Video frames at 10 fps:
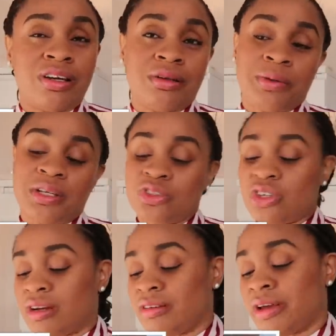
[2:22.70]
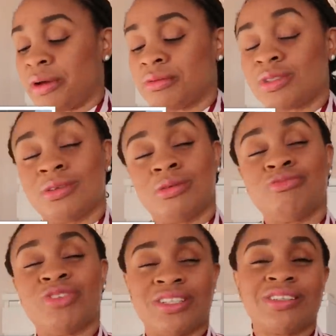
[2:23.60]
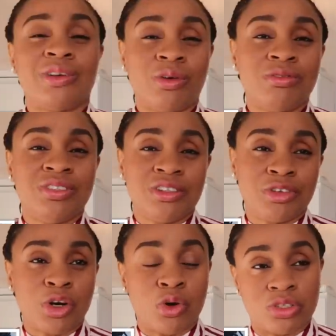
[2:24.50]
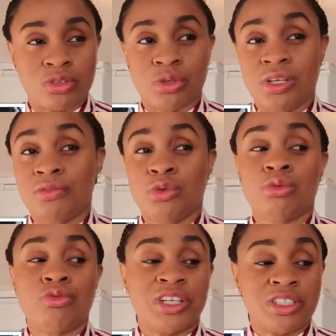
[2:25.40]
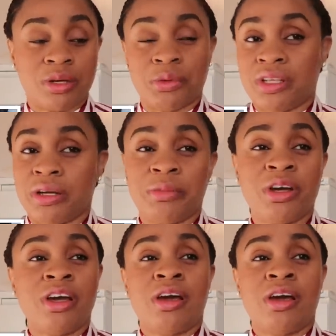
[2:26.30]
it depends, yeah. So there's a lot of delivery costs, so if you register with them,